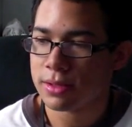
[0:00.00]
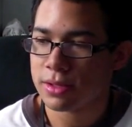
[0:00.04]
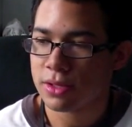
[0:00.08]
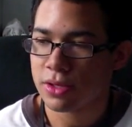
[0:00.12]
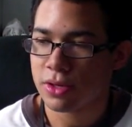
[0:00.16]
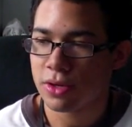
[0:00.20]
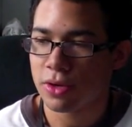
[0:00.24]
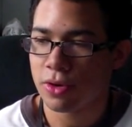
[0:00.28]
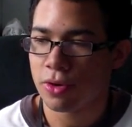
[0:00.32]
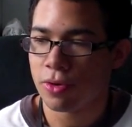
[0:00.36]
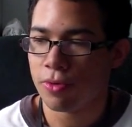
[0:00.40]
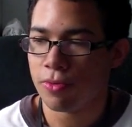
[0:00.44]

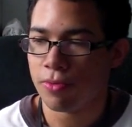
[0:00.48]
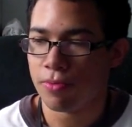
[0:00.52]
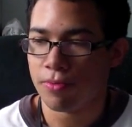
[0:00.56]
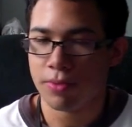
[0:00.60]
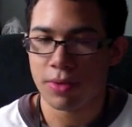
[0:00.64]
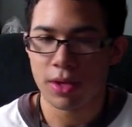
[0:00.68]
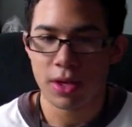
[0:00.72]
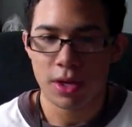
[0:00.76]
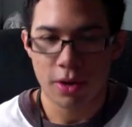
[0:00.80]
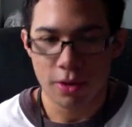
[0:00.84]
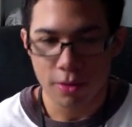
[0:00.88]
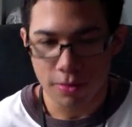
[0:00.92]
So
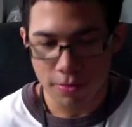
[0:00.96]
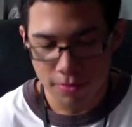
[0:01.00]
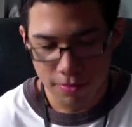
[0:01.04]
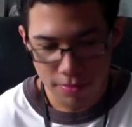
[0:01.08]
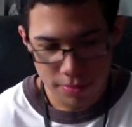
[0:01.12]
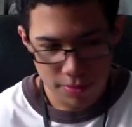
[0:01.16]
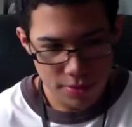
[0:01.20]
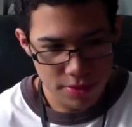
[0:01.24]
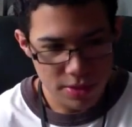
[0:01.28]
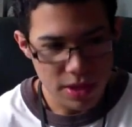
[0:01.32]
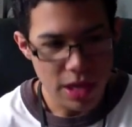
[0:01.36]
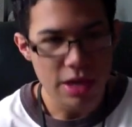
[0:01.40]

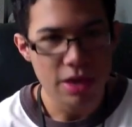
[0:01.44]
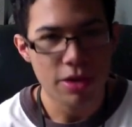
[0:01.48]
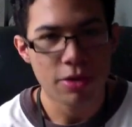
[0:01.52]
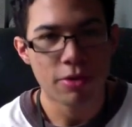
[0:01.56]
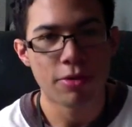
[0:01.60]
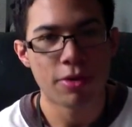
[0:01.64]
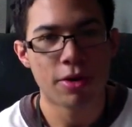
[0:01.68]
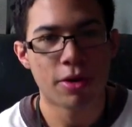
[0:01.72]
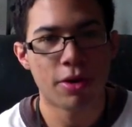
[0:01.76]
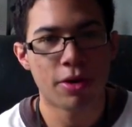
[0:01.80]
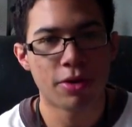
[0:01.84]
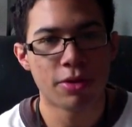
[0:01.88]

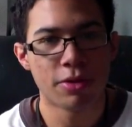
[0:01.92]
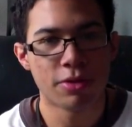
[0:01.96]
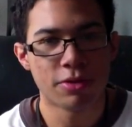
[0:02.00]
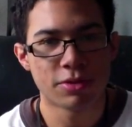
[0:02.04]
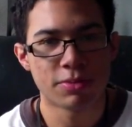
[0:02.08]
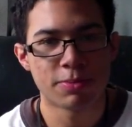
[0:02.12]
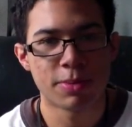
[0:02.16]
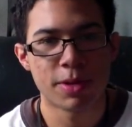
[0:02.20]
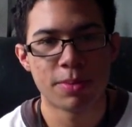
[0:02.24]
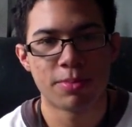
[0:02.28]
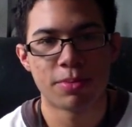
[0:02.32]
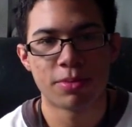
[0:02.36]
thank you to all
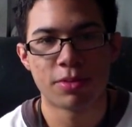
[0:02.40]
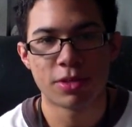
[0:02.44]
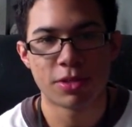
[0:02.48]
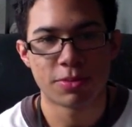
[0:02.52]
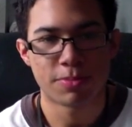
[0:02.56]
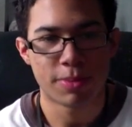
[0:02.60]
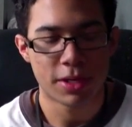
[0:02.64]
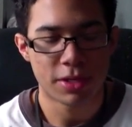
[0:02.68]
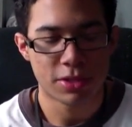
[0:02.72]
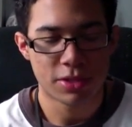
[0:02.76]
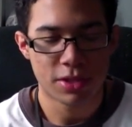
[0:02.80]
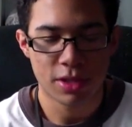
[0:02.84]
those people,
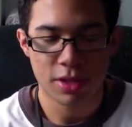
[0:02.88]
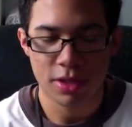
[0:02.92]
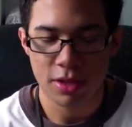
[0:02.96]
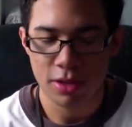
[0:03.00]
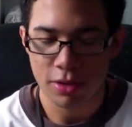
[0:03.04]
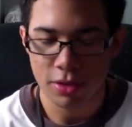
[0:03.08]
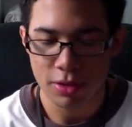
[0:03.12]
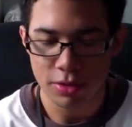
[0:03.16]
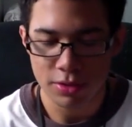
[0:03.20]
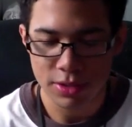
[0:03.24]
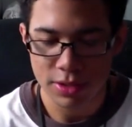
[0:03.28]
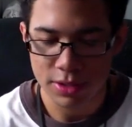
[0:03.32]
especially at
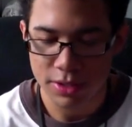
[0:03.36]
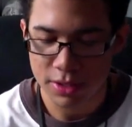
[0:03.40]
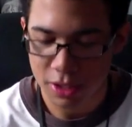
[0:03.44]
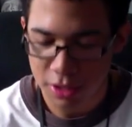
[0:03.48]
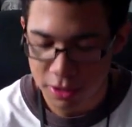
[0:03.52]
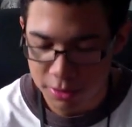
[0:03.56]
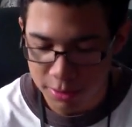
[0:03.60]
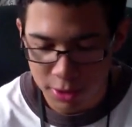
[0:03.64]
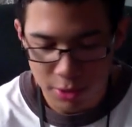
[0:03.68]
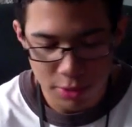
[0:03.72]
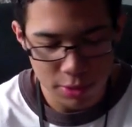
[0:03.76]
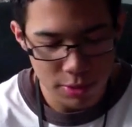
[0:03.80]
the closing
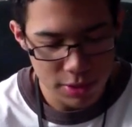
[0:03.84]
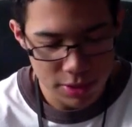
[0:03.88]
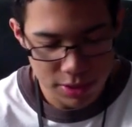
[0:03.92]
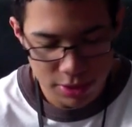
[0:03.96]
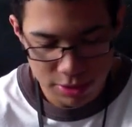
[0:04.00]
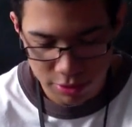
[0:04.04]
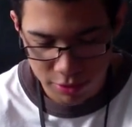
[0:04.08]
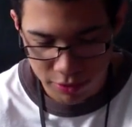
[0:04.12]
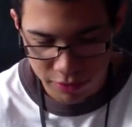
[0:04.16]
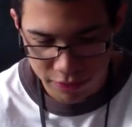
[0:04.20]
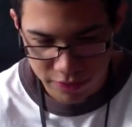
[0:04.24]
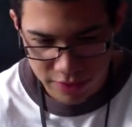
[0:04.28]

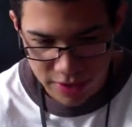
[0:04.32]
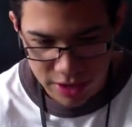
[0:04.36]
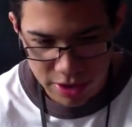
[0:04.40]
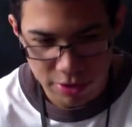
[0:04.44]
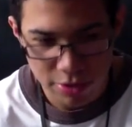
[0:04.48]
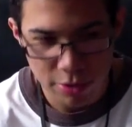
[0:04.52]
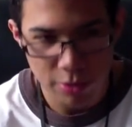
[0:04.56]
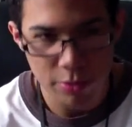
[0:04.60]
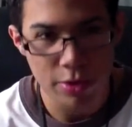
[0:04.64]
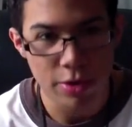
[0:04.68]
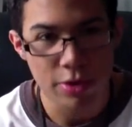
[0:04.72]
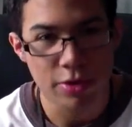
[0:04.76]
ceremonies. You were
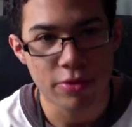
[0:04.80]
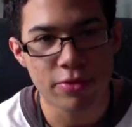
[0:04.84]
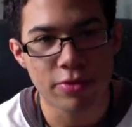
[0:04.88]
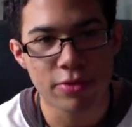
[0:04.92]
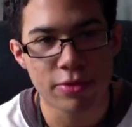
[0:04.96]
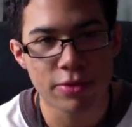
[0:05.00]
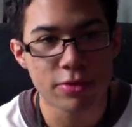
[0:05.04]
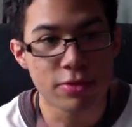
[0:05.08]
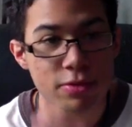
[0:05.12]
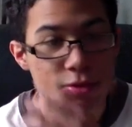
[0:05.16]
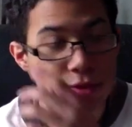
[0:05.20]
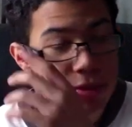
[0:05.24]
very
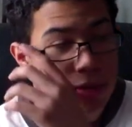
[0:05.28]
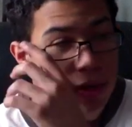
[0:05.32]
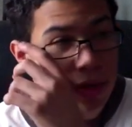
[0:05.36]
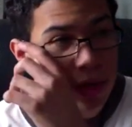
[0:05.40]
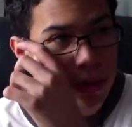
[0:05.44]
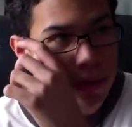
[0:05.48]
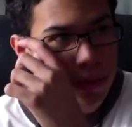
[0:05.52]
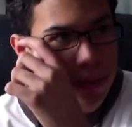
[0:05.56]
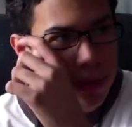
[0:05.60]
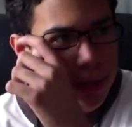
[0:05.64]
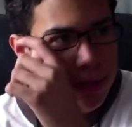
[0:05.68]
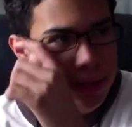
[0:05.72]
wonderful towards
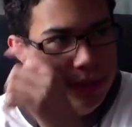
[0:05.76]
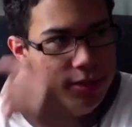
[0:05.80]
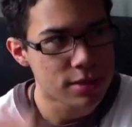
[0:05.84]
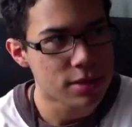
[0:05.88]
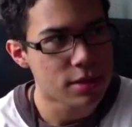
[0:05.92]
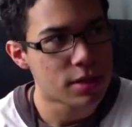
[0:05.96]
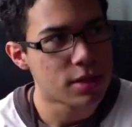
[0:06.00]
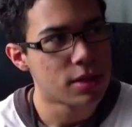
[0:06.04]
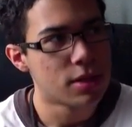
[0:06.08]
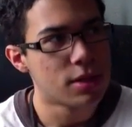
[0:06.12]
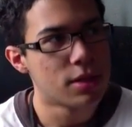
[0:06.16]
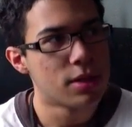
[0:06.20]
all of
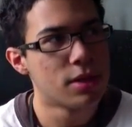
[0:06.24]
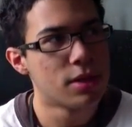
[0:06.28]
us.